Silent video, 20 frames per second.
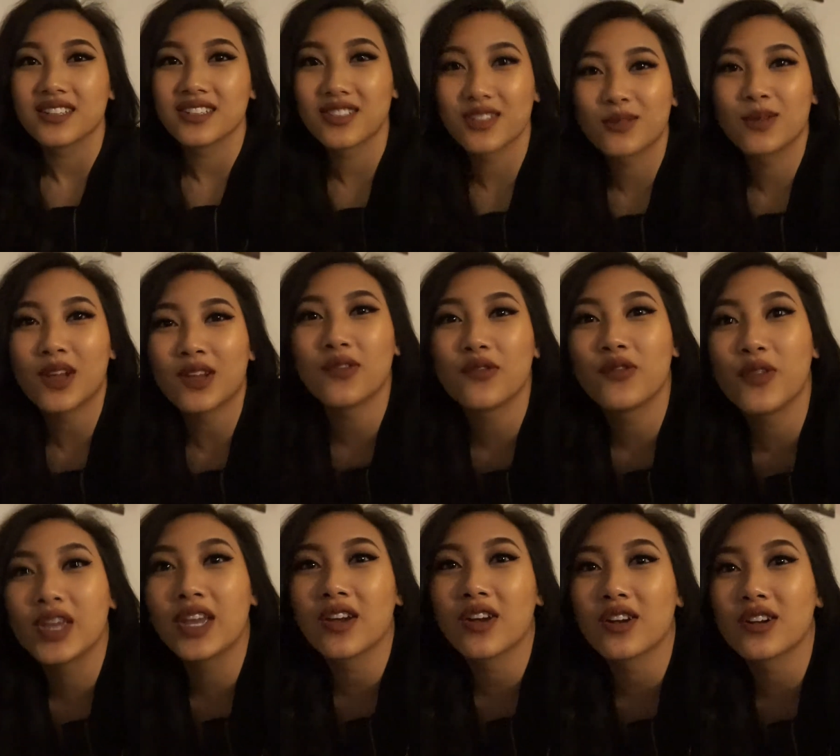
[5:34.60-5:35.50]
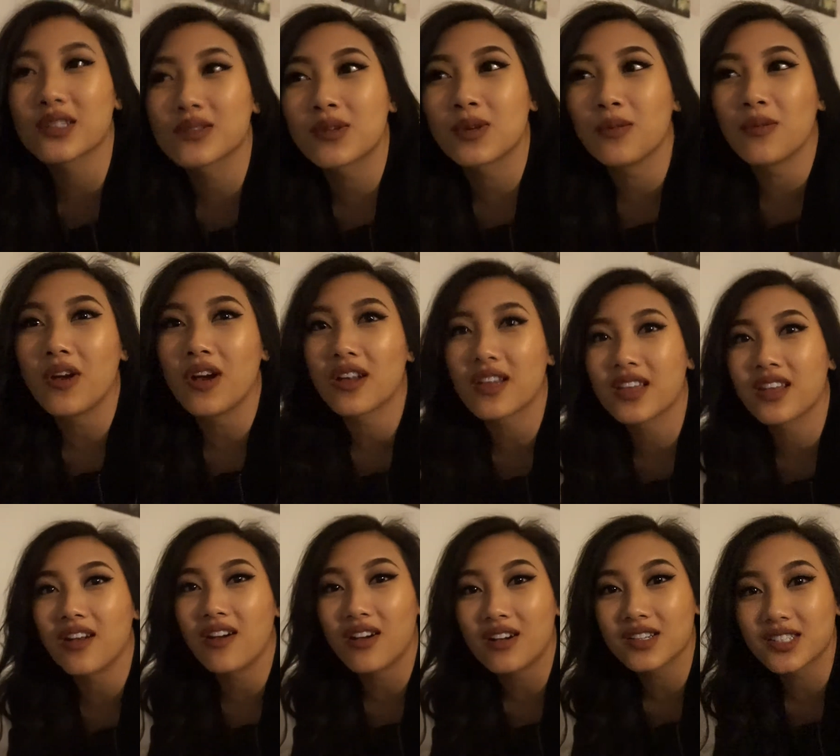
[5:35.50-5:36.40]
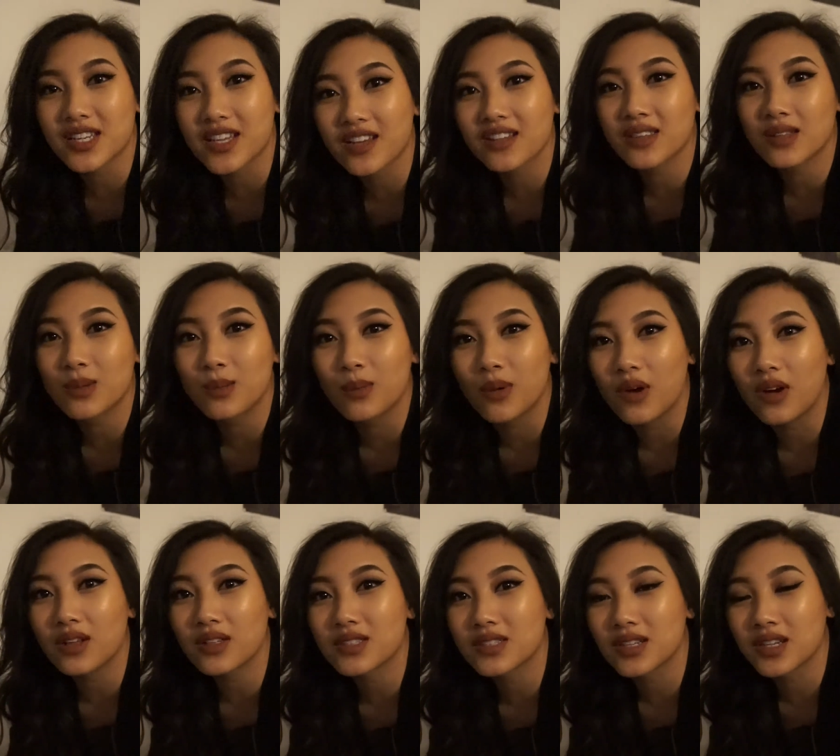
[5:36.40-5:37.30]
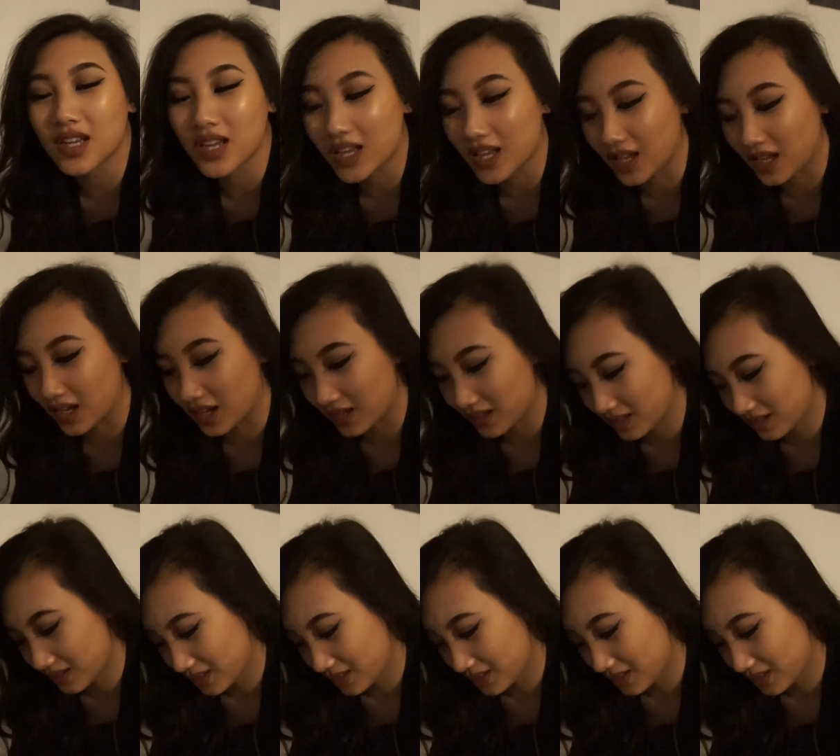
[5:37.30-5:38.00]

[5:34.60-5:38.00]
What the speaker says: Dude, my feet hurt from walking all day at the mall today.